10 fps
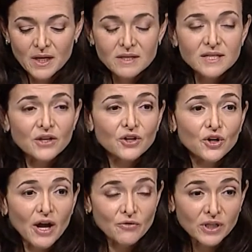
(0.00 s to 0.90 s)
Senator,
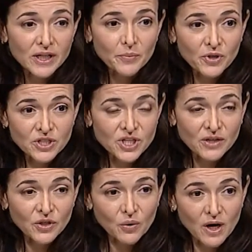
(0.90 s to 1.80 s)
I really appreciate
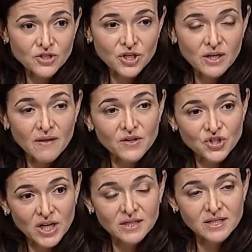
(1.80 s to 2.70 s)
the question and the chance